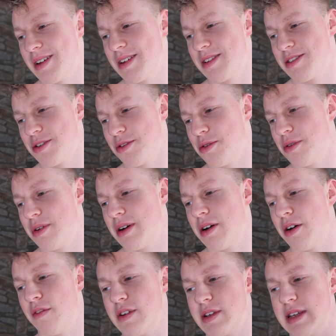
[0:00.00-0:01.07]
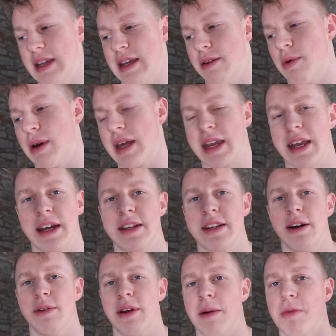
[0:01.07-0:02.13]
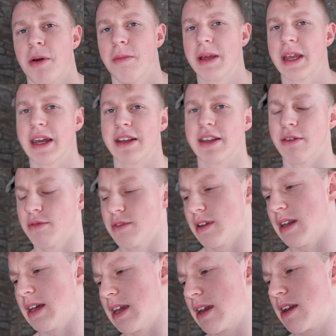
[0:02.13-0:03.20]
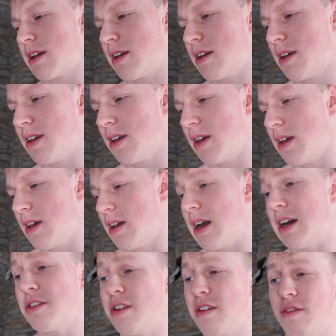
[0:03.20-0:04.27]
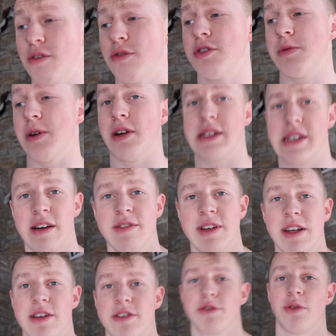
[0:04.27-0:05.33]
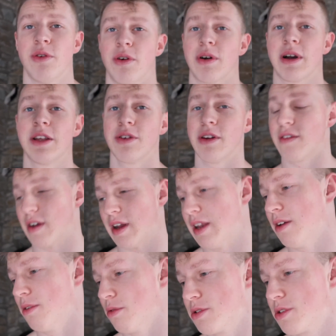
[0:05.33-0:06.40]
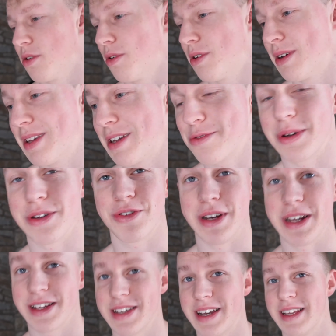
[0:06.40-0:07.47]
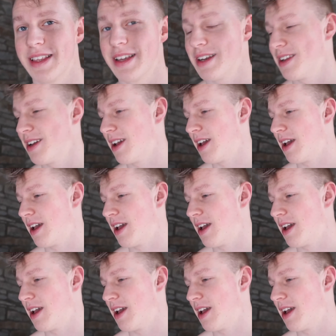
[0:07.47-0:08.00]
So obviously when I cut down, I'll probably get down to like, I don't even know, to be honest. I haven't done it in so long, I don't have a clue, so that's why it's really exciting.